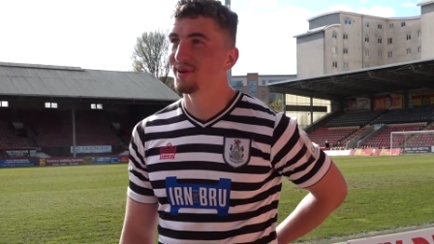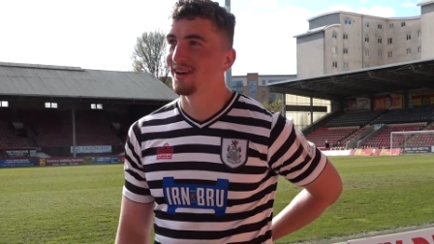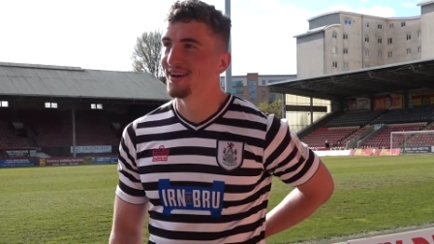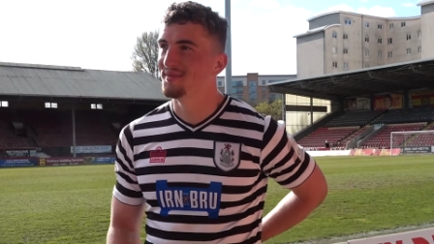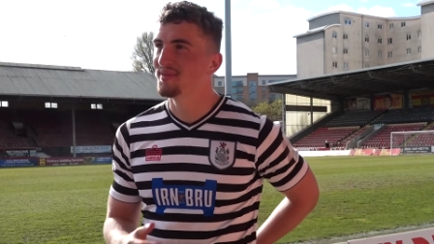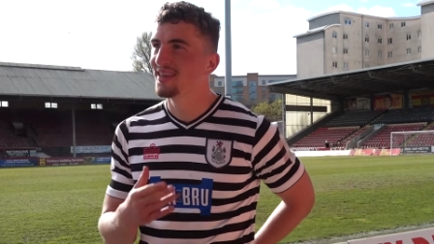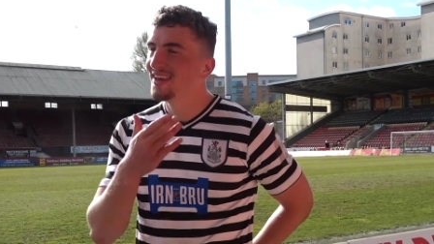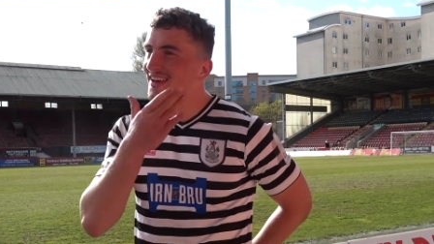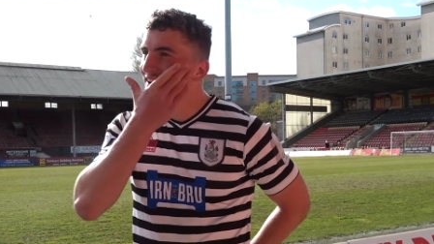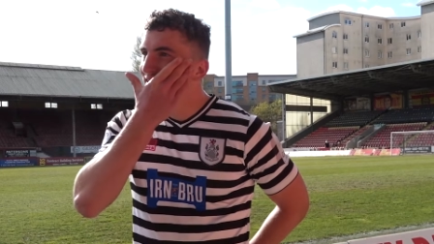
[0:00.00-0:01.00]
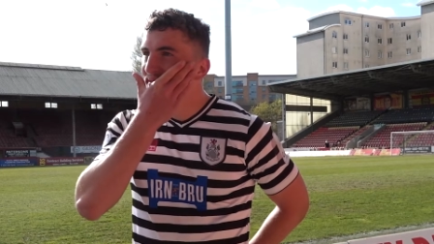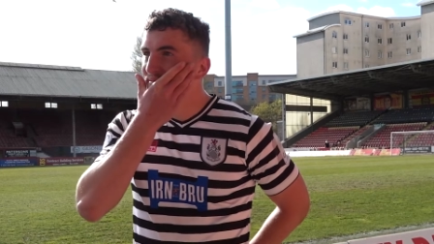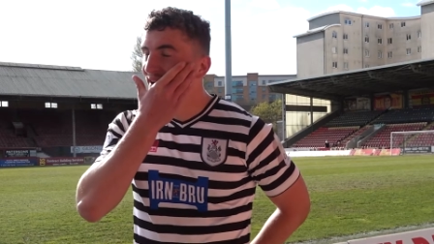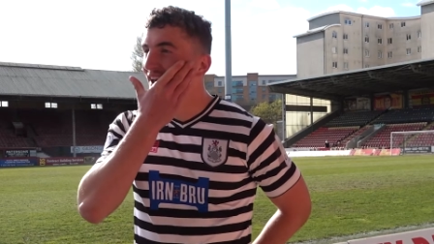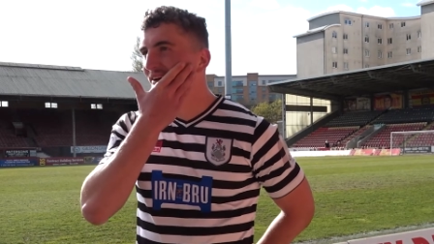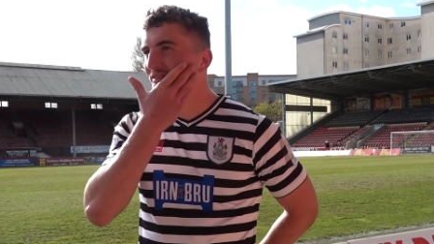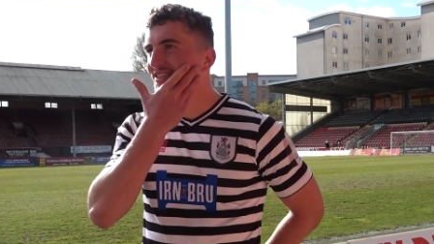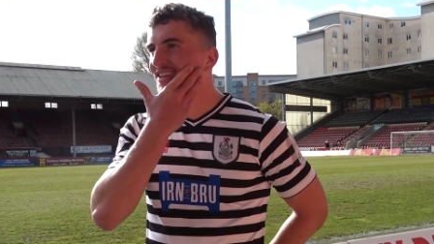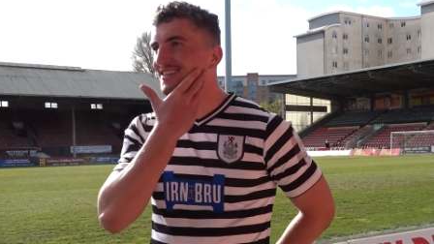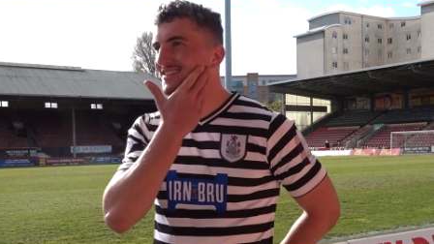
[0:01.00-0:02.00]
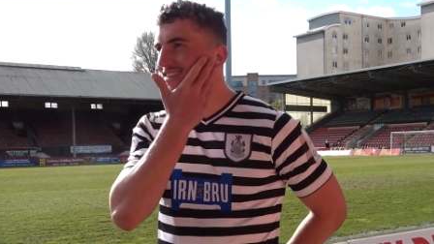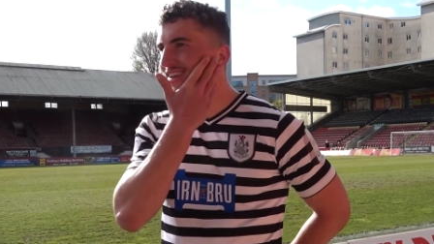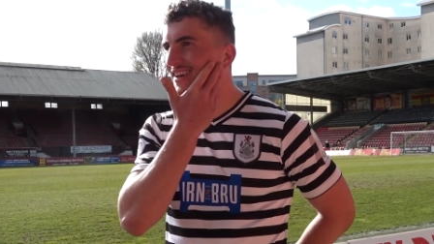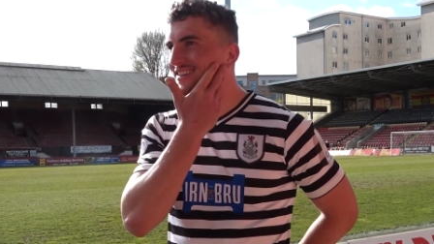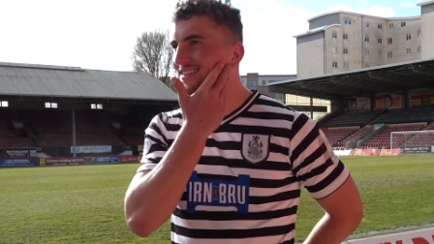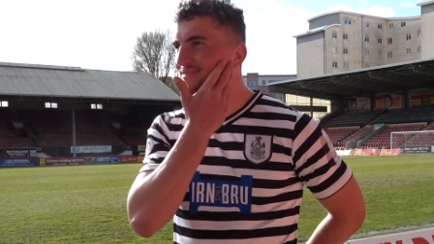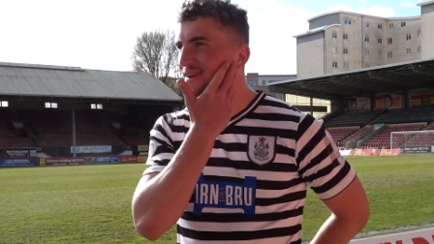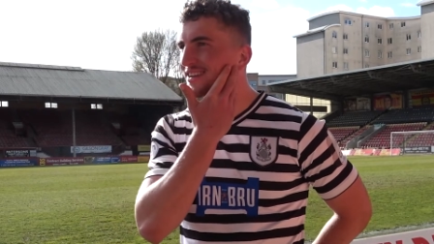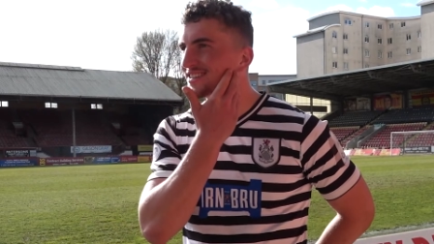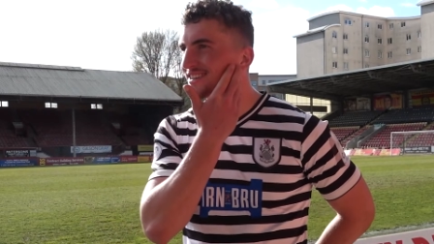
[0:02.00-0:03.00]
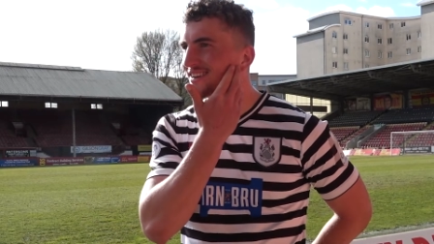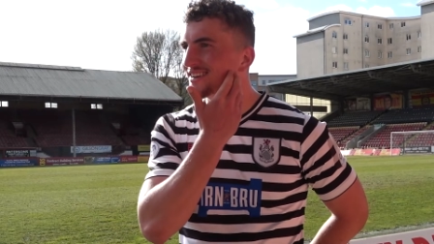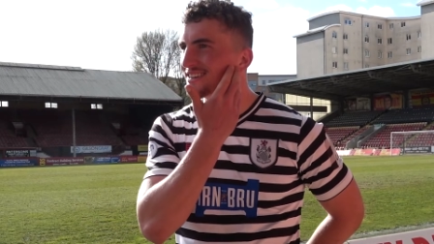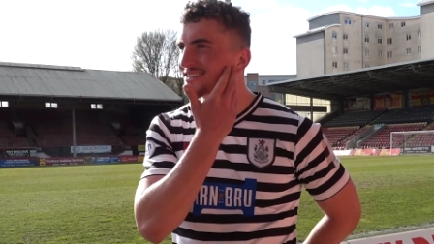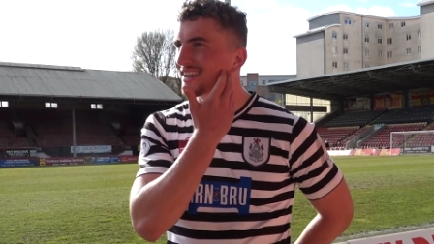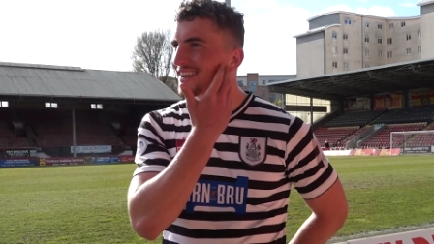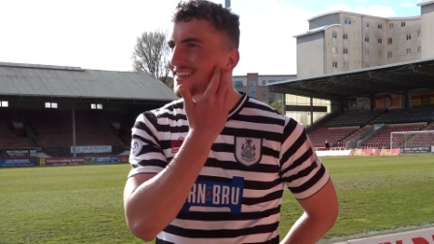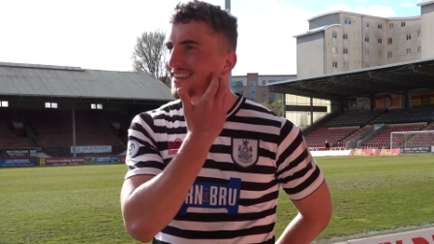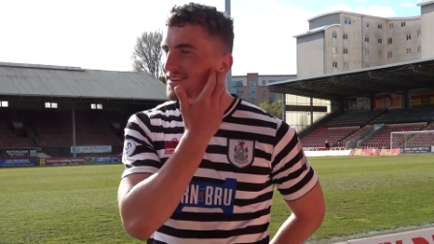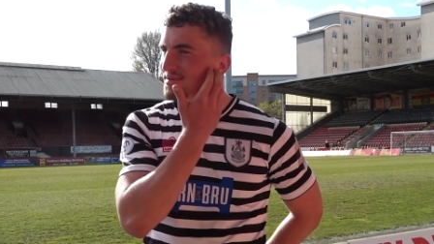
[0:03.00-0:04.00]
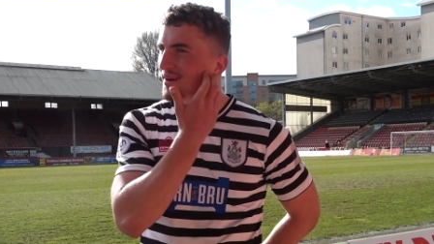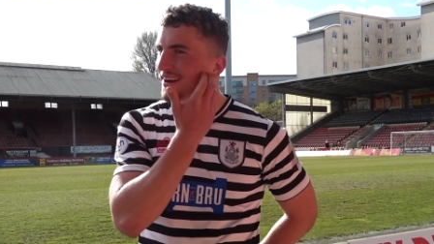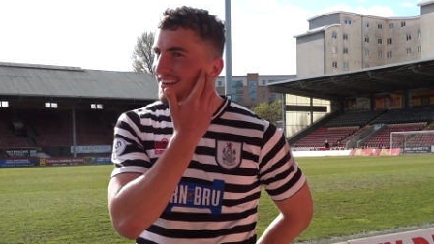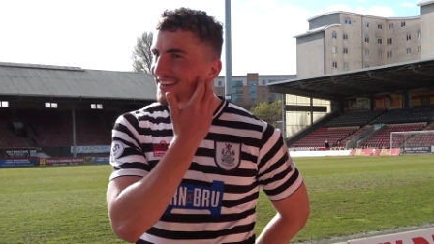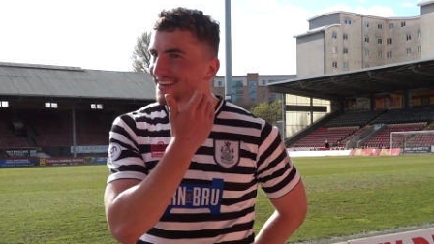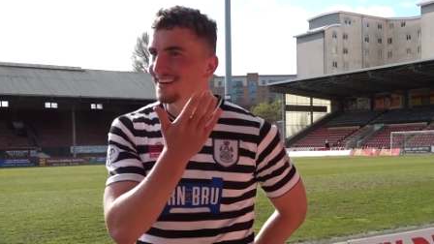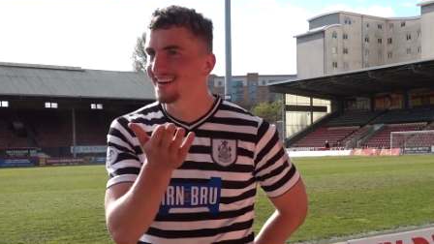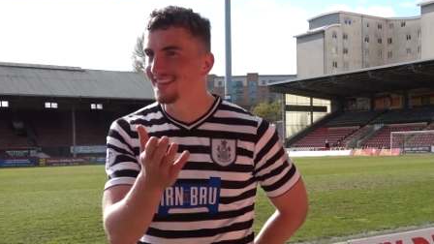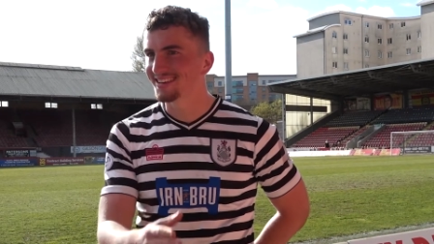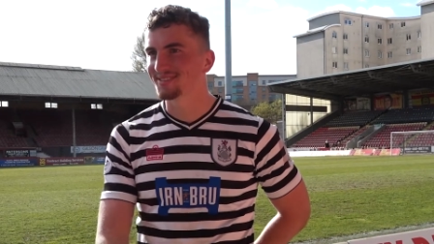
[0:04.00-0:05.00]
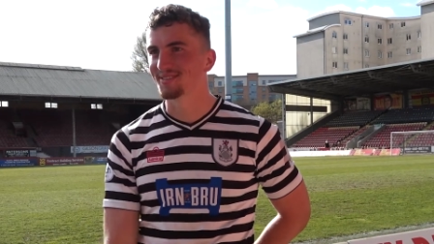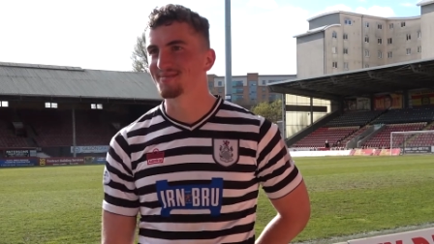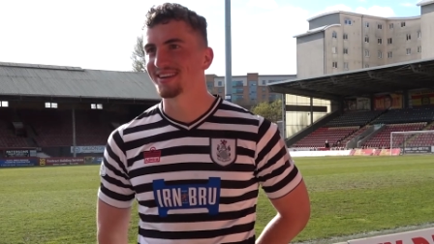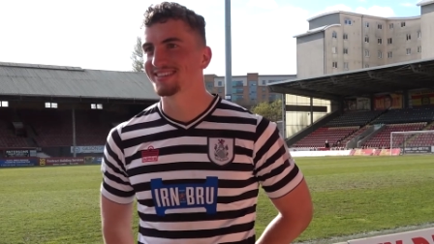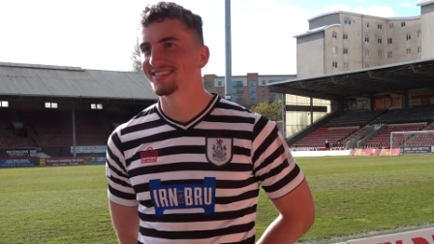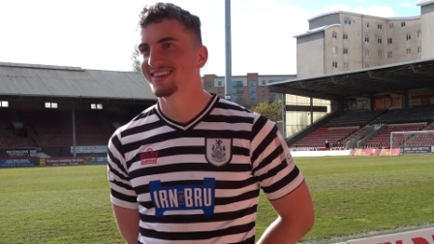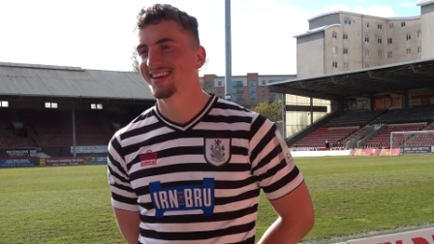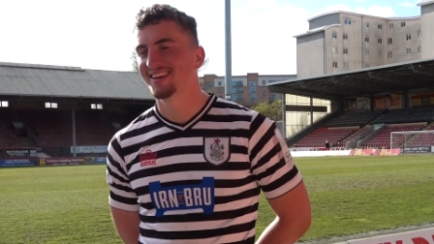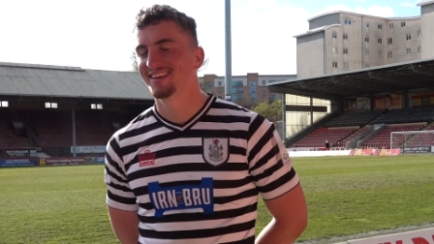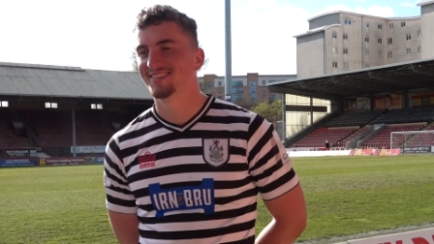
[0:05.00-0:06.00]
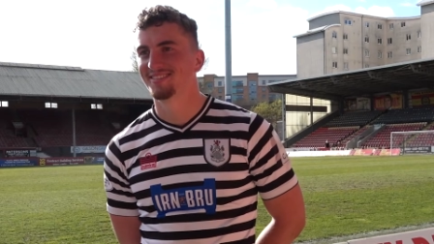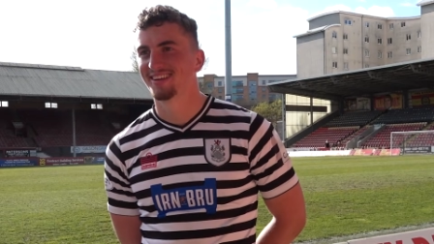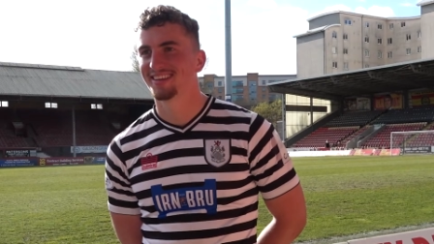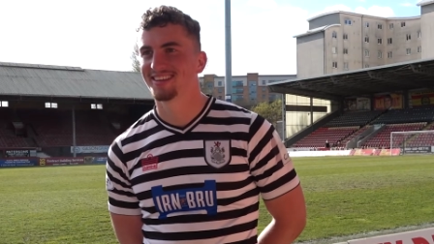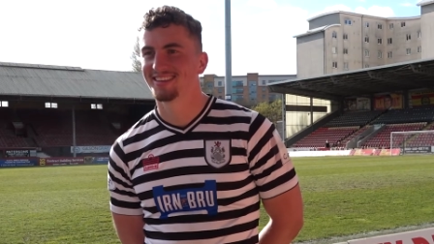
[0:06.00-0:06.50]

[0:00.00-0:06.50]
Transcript: But um, but yeah, obviously he's he's managed to stick it in the onion bag, uh, and that's all that matters, really.